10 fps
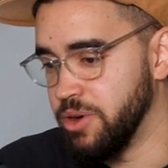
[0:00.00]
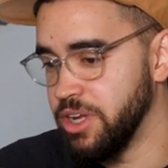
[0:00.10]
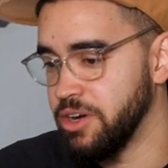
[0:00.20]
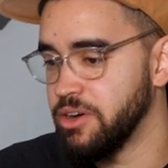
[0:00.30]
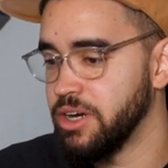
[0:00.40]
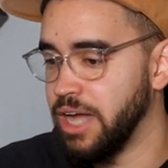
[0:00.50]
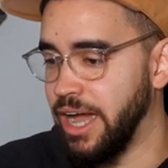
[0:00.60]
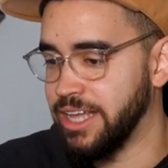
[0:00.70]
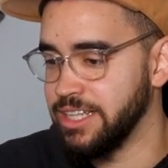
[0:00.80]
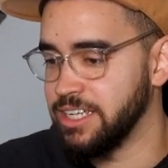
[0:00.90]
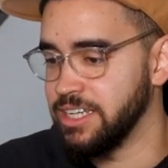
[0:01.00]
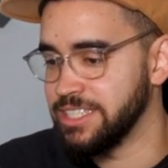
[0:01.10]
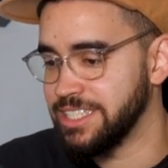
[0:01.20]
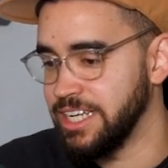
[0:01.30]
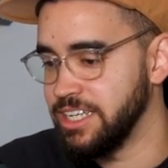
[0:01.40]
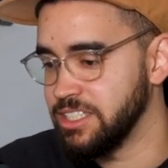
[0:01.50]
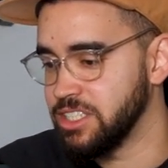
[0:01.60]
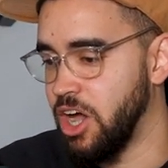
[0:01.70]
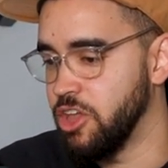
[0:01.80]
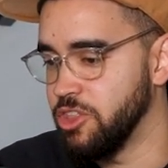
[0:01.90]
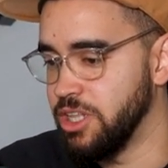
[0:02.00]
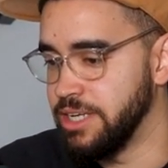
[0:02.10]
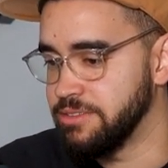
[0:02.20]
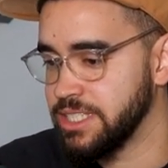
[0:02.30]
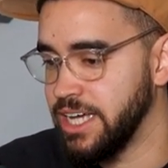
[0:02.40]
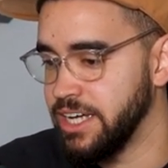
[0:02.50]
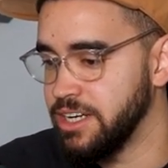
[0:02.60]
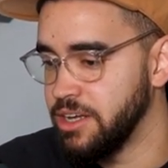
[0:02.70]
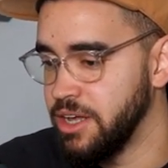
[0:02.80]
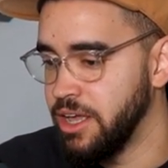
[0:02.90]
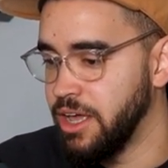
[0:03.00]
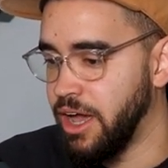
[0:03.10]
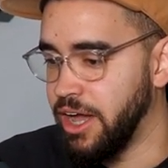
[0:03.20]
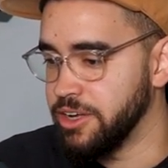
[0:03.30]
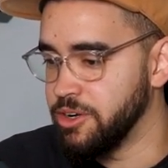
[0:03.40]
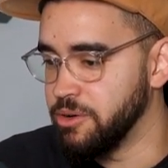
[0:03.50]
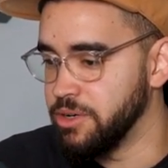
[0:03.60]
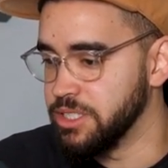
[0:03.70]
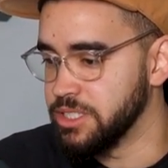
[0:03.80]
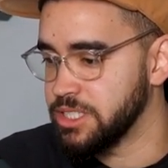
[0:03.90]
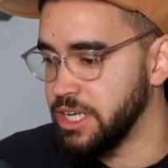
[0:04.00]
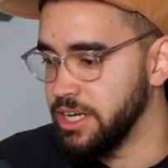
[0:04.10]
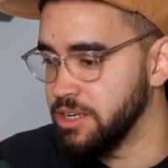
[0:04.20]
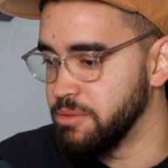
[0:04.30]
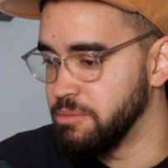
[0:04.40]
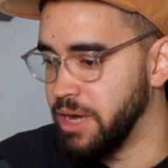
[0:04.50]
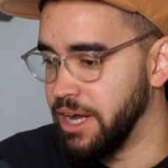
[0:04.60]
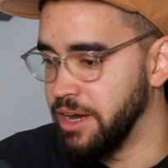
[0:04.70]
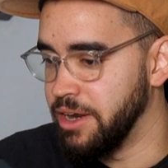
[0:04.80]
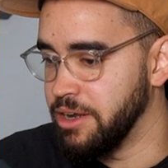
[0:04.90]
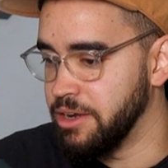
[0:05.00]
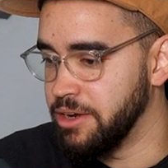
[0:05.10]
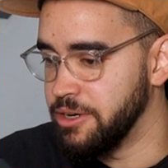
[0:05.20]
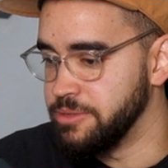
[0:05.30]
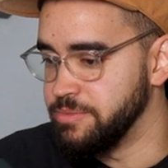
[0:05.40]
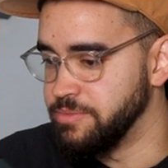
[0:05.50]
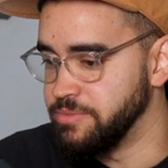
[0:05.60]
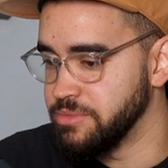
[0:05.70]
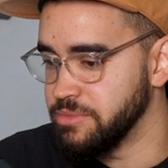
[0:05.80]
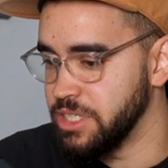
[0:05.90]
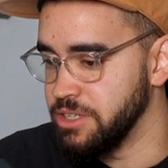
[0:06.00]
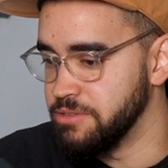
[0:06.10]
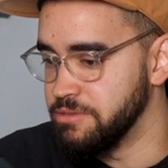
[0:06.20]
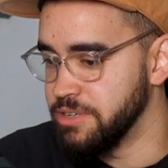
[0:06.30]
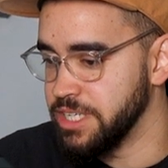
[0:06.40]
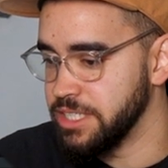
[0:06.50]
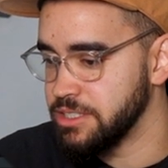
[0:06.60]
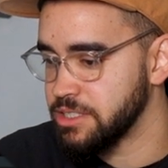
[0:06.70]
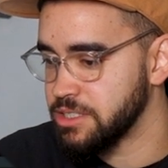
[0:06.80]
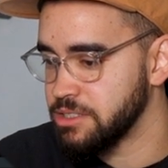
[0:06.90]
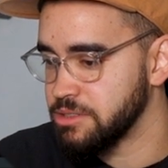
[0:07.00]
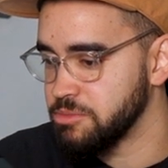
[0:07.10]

here, I click on settings on the left side, I go inside my um, events.